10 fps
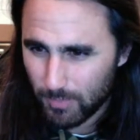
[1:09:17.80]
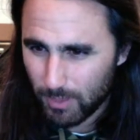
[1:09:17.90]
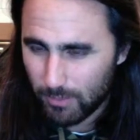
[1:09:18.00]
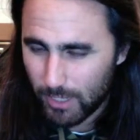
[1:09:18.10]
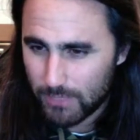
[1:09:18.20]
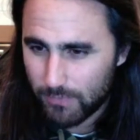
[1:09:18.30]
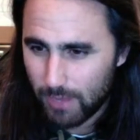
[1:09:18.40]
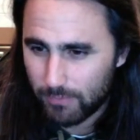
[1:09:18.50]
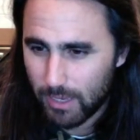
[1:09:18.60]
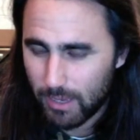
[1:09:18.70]
Nice
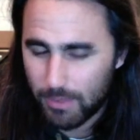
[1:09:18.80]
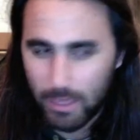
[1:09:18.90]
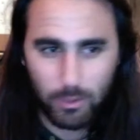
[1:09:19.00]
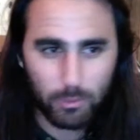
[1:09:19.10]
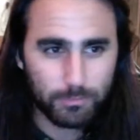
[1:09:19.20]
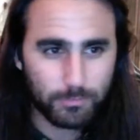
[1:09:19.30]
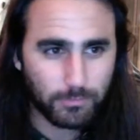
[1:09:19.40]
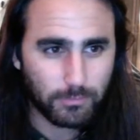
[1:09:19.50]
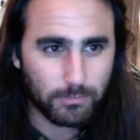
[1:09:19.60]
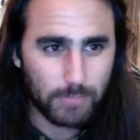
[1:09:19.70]
5K. Thank you.
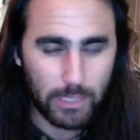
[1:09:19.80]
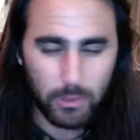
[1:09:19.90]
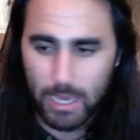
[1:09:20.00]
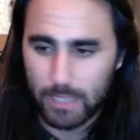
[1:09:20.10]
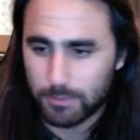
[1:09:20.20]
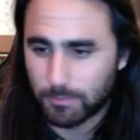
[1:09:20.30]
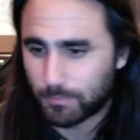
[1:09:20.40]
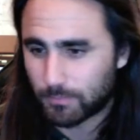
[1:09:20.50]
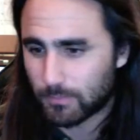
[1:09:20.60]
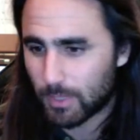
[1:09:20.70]
Thank you, guys.
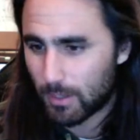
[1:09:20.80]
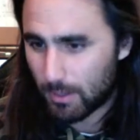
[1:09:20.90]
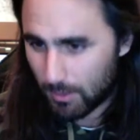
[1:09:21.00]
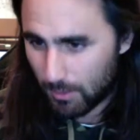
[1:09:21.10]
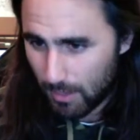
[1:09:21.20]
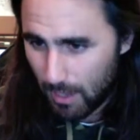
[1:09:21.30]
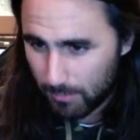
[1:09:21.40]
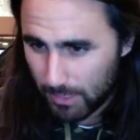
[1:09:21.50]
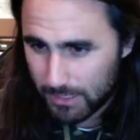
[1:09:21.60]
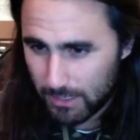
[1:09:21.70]
I'm
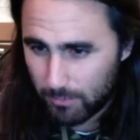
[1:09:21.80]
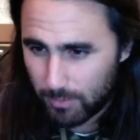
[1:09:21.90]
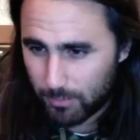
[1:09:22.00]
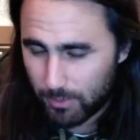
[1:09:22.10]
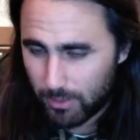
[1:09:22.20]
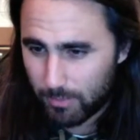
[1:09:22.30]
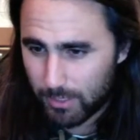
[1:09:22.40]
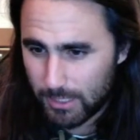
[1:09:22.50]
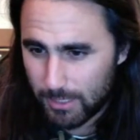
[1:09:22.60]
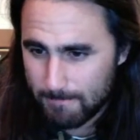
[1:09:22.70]
guessing it'll be pretty
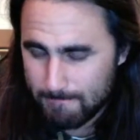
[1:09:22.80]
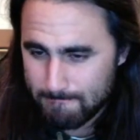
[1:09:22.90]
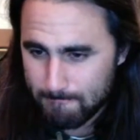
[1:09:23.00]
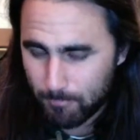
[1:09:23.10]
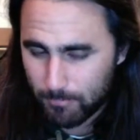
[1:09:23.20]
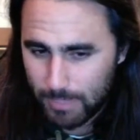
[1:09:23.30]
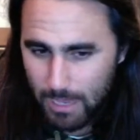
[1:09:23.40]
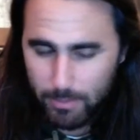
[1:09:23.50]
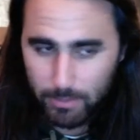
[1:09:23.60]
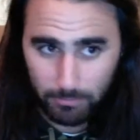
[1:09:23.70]
busy.
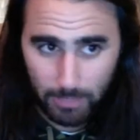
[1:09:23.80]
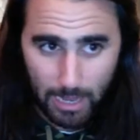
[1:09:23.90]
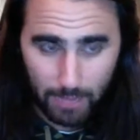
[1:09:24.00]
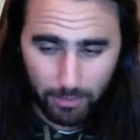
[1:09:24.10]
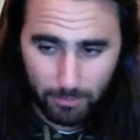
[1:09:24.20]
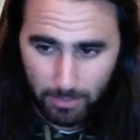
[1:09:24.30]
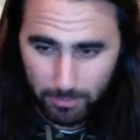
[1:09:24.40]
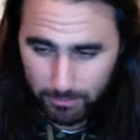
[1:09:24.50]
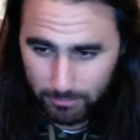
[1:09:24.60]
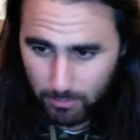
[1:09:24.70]
Damn it. I thought
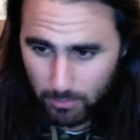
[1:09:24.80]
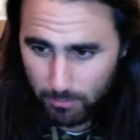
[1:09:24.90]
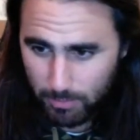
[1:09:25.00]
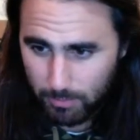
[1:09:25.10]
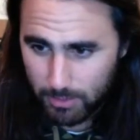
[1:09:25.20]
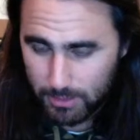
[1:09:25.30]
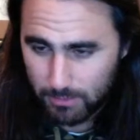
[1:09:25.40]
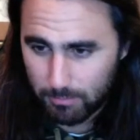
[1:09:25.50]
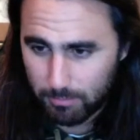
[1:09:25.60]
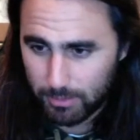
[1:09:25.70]
maybe it wouldn't be busy,
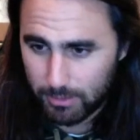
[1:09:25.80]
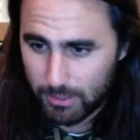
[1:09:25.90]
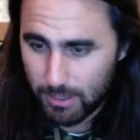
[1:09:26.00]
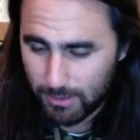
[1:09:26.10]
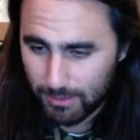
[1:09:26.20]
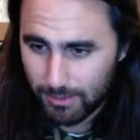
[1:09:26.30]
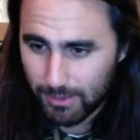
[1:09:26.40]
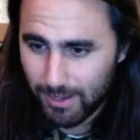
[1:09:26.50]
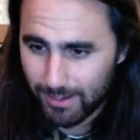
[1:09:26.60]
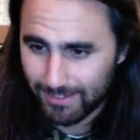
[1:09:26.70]
but good
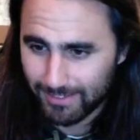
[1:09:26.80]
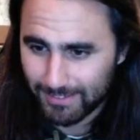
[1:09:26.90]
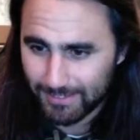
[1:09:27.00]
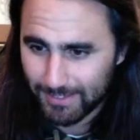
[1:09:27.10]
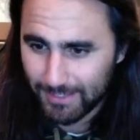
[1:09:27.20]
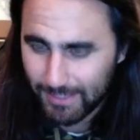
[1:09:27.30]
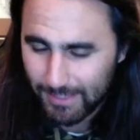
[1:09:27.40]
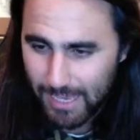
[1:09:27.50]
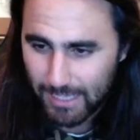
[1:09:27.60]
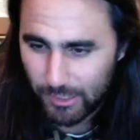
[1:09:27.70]
luck.
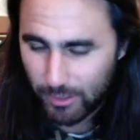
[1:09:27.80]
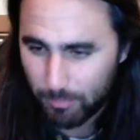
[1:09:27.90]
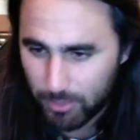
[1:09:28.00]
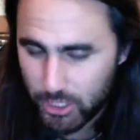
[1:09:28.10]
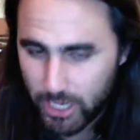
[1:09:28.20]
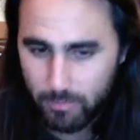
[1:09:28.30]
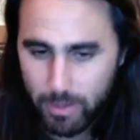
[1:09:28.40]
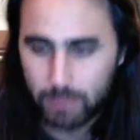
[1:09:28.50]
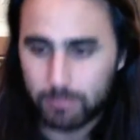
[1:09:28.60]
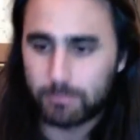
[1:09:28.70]
Thanks, Cena. Appreciate it, man.